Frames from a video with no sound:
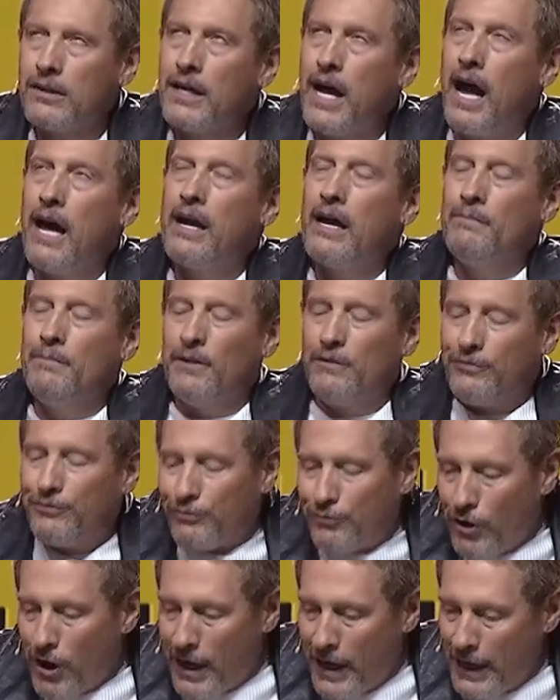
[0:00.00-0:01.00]
God, I'm
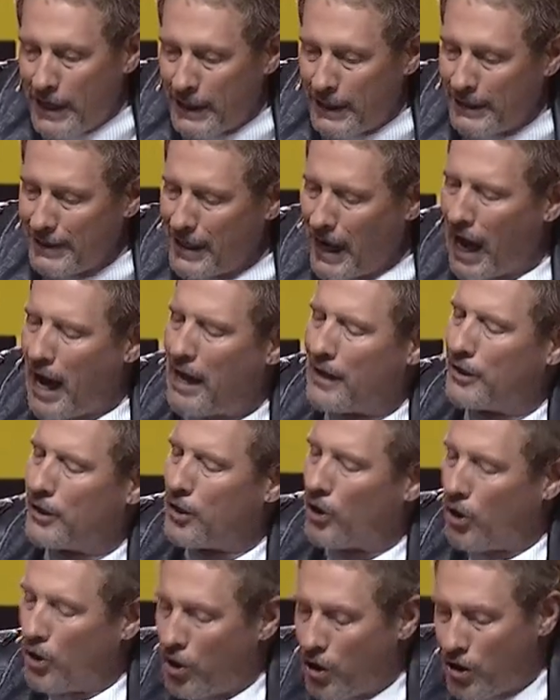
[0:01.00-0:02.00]
afraid. God, it
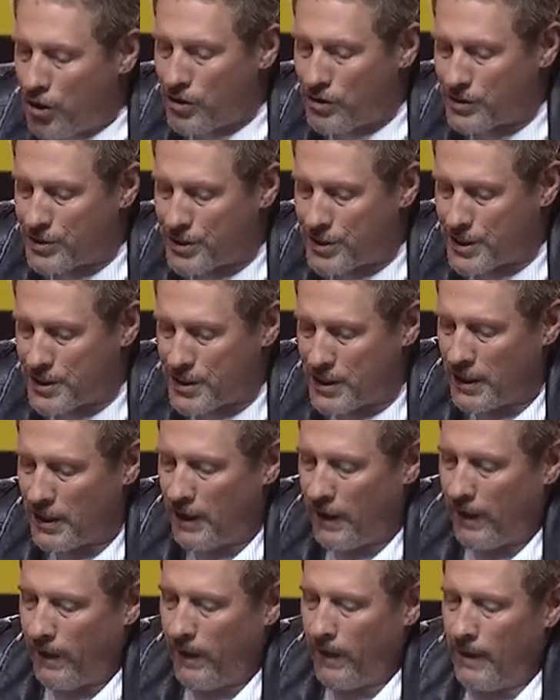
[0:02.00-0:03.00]
hurts.
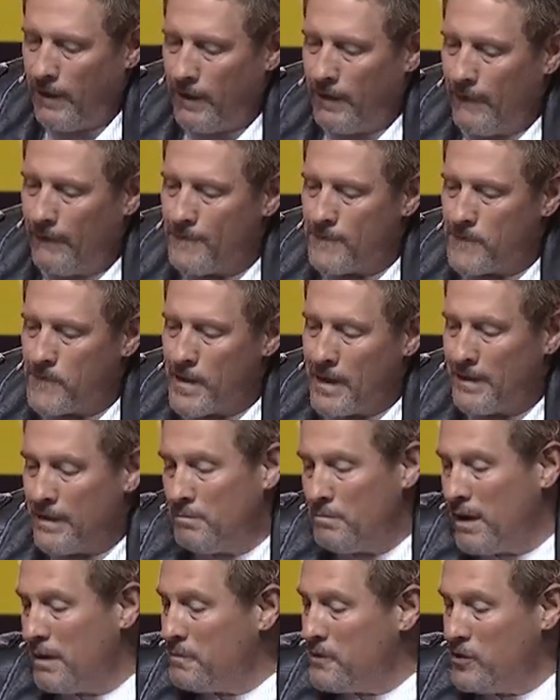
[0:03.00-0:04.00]
And then
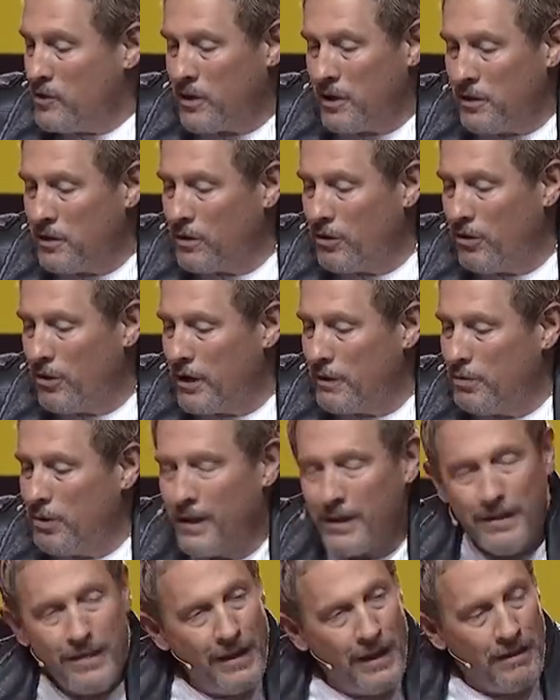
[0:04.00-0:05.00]
maybe you can agree
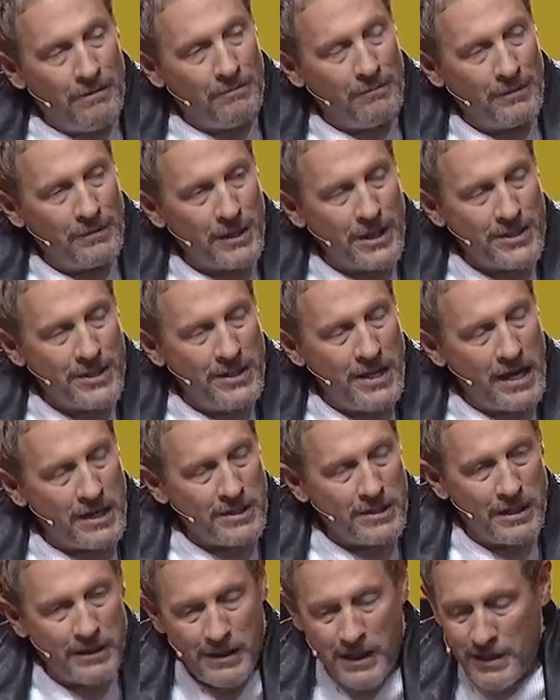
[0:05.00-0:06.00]
with them, because the next
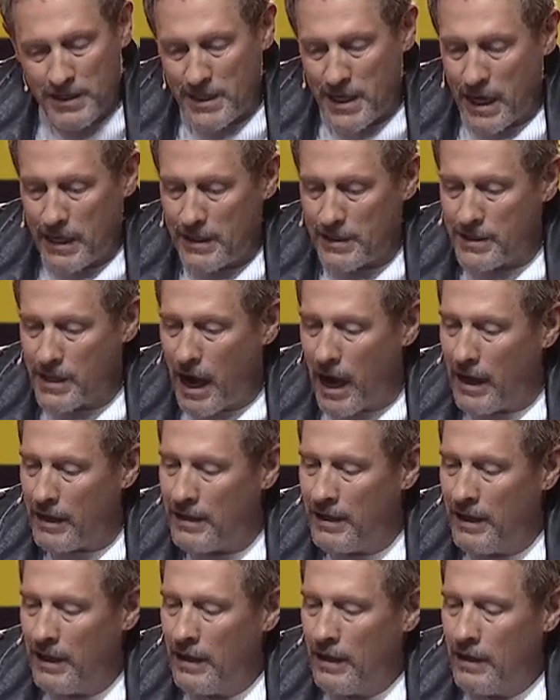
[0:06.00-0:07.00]
thing they say is, God,
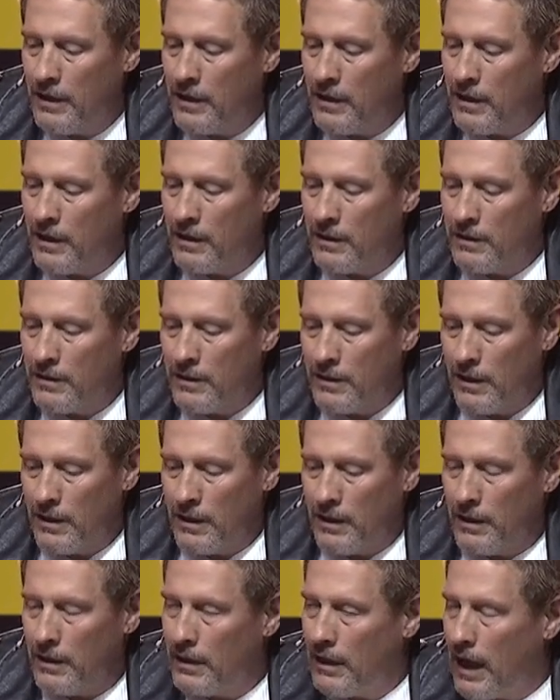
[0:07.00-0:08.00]

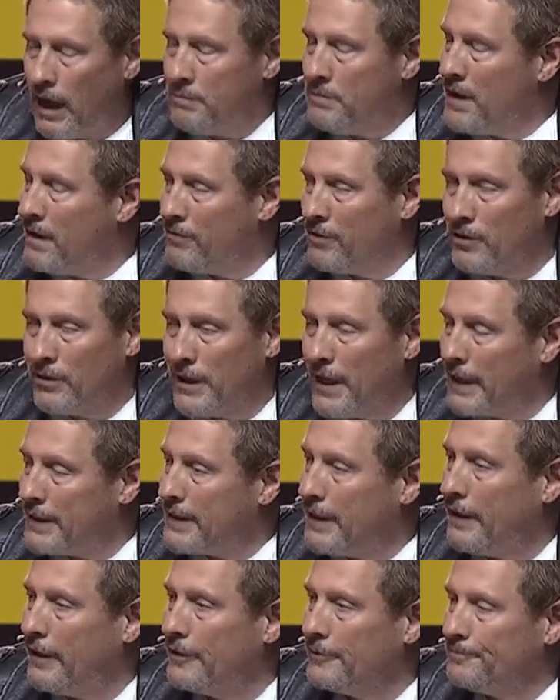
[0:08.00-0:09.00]
I'm never going to get
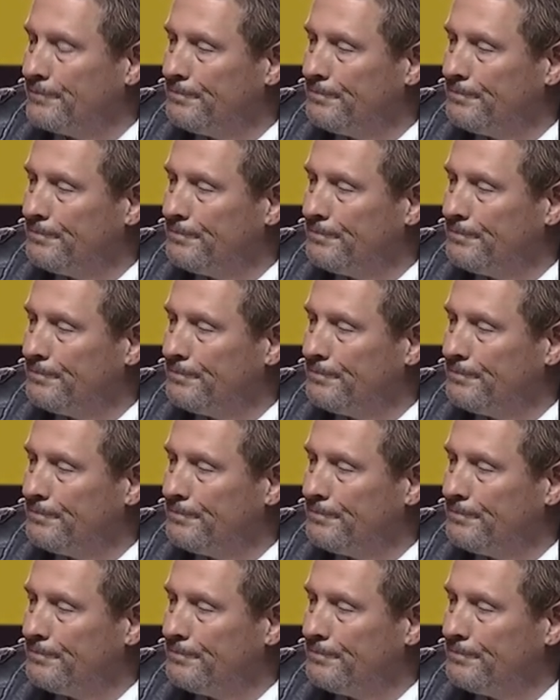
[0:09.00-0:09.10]
there.